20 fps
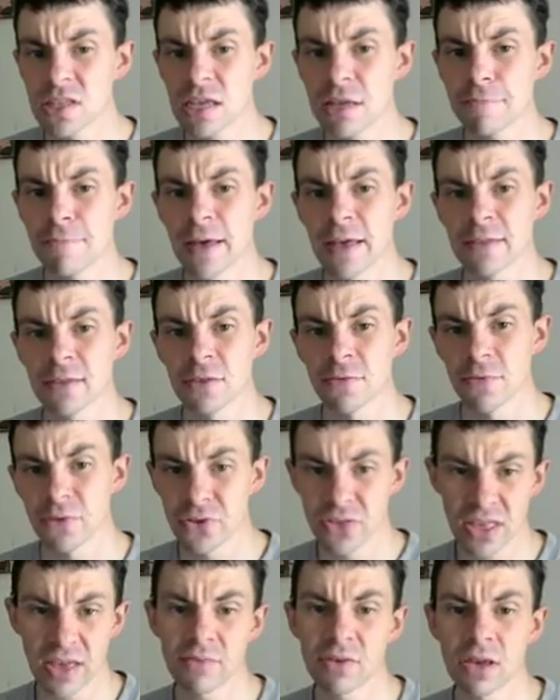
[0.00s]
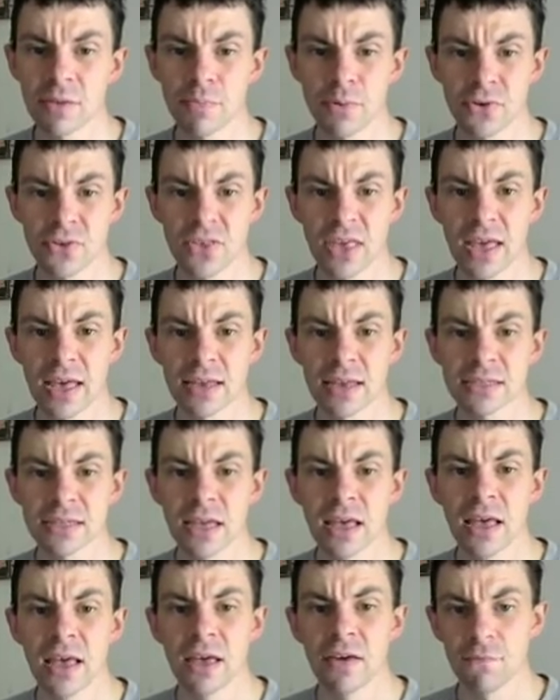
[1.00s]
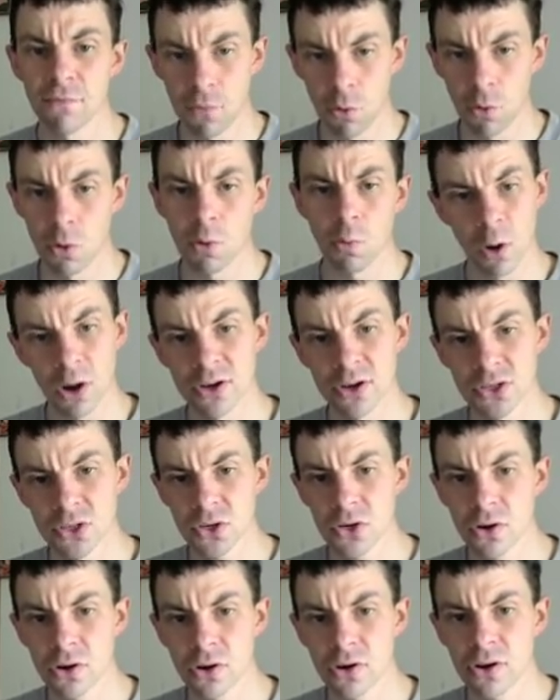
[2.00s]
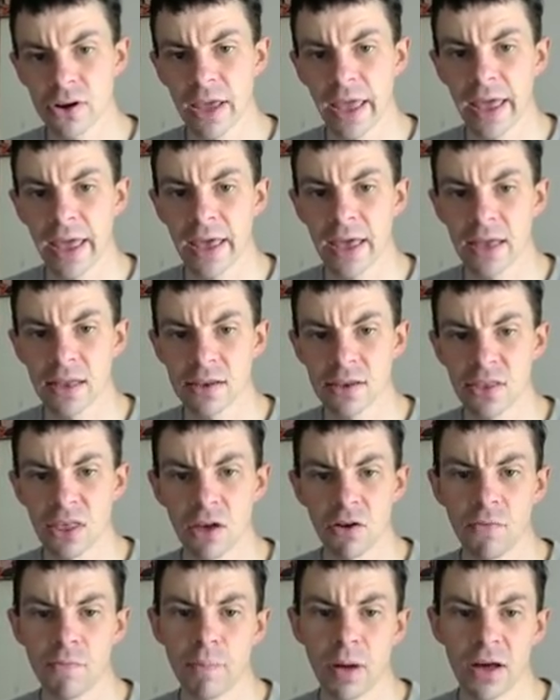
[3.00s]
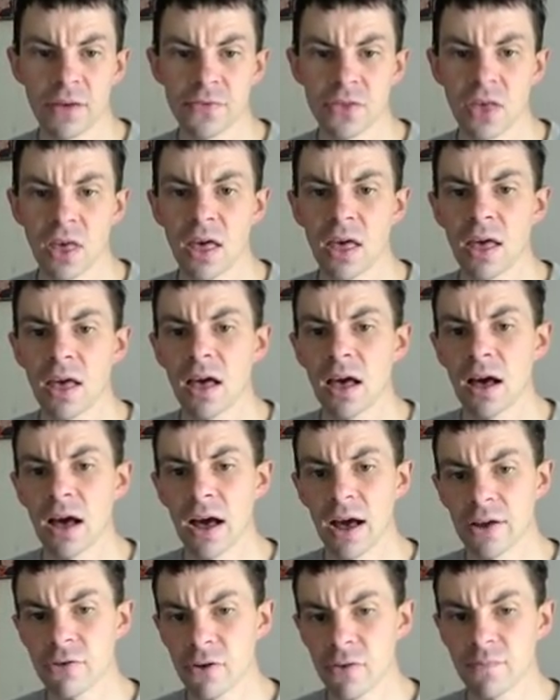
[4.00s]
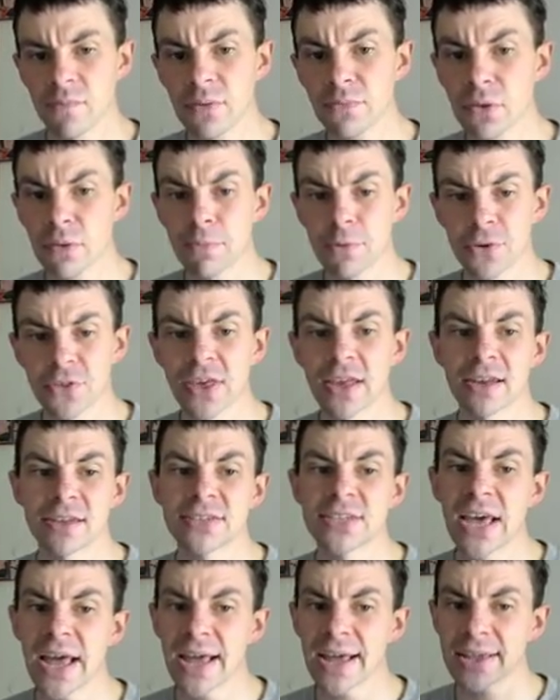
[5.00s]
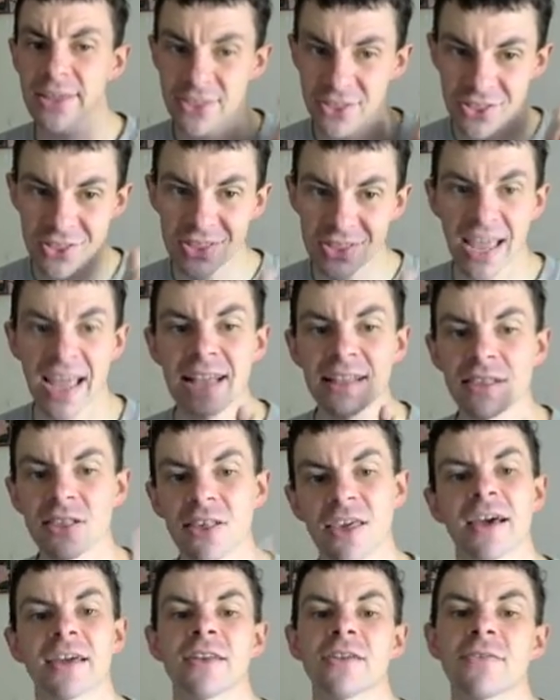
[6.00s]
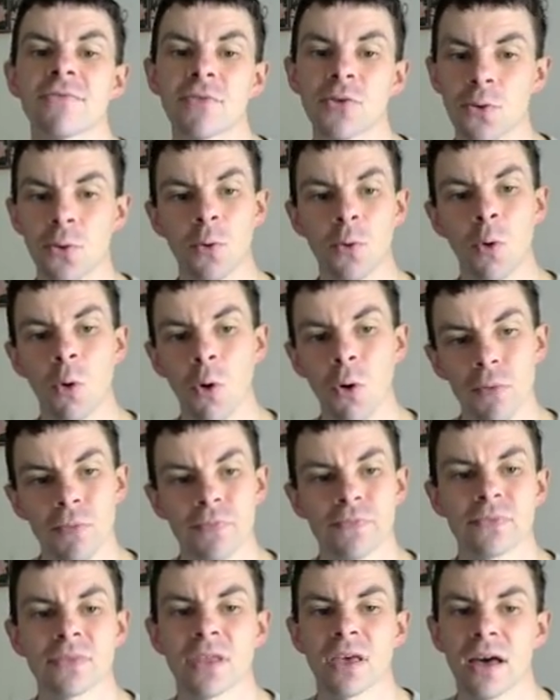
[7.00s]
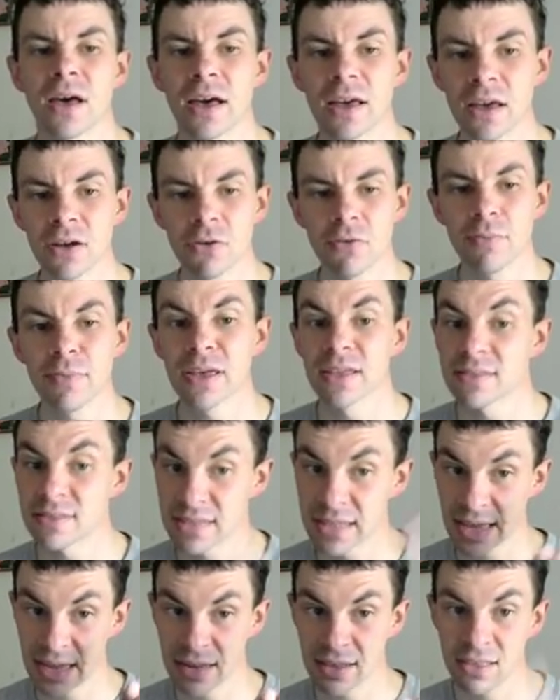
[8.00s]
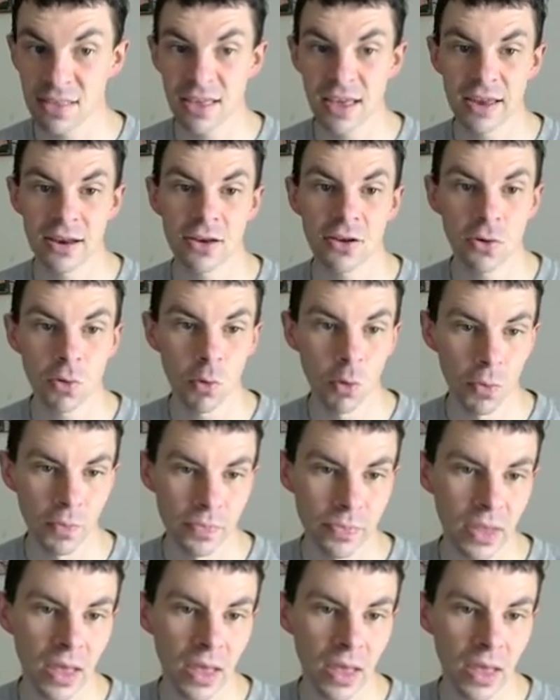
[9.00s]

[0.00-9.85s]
defense for 70% for 1 turn and self-buffs 150% attack. That's kind of cool. I got to admit, that is kind of cool.